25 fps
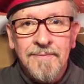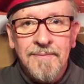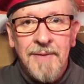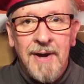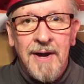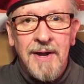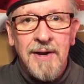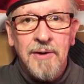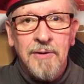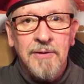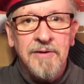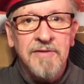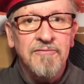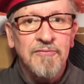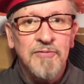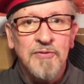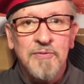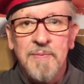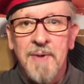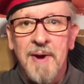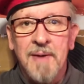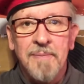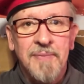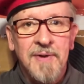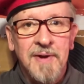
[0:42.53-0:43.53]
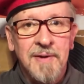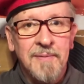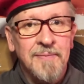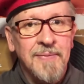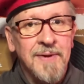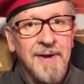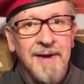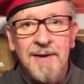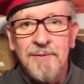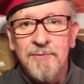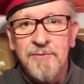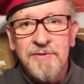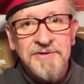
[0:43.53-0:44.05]
I know even with my big
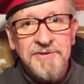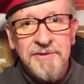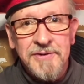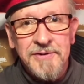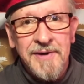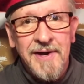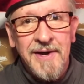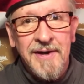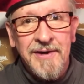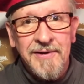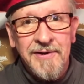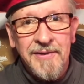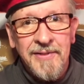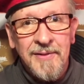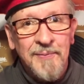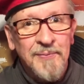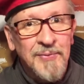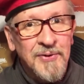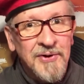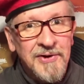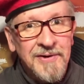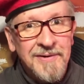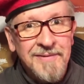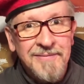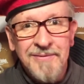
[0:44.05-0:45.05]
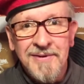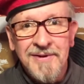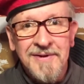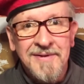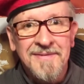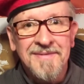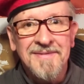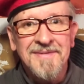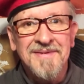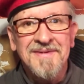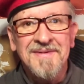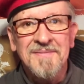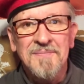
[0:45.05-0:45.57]
band, we still got it in the book. We
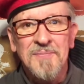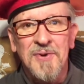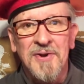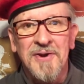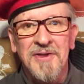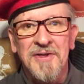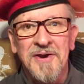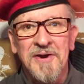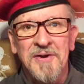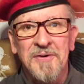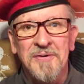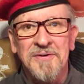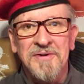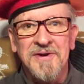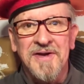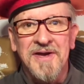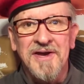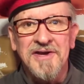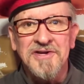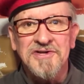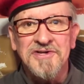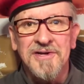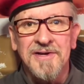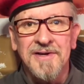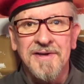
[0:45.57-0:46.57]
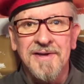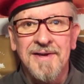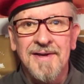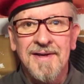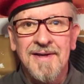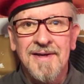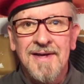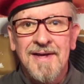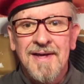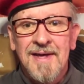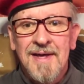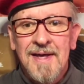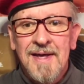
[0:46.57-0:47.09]
pulled it out occasionally.
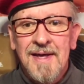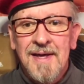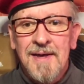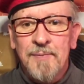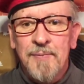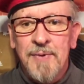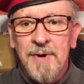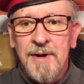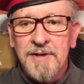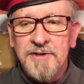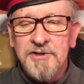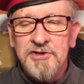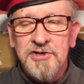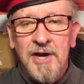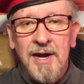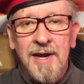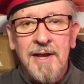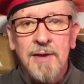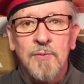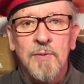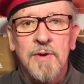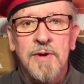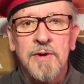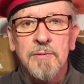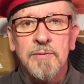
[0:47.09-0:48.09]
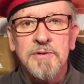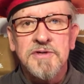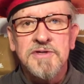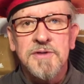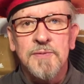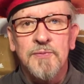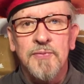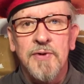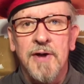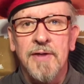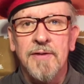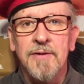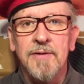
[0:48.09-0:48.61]
But Johnny Winter was the
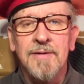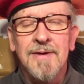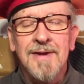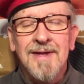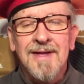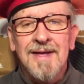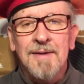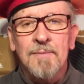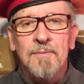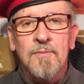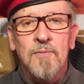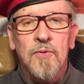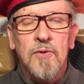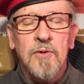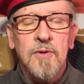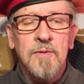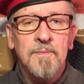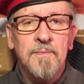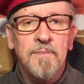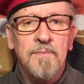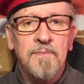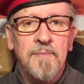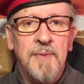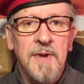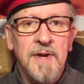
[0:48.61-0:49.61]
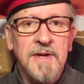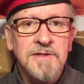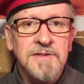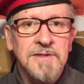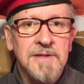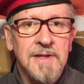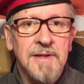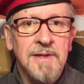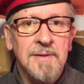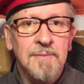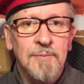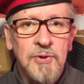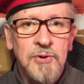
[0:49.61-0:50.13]
brother, more based
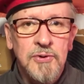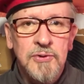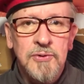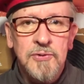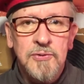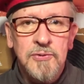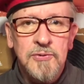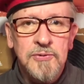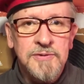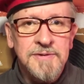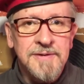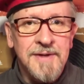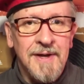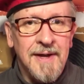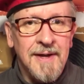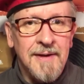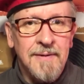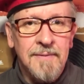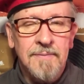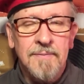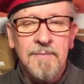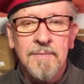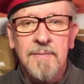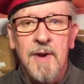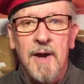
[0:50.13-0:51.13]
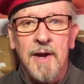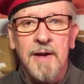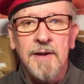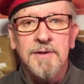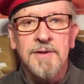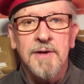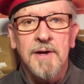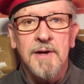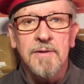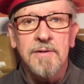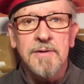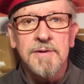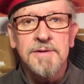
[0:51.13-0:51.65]
in the blues and a
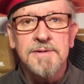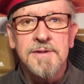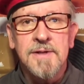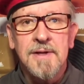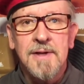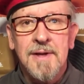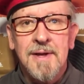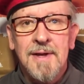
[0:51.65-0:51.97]
guitarist.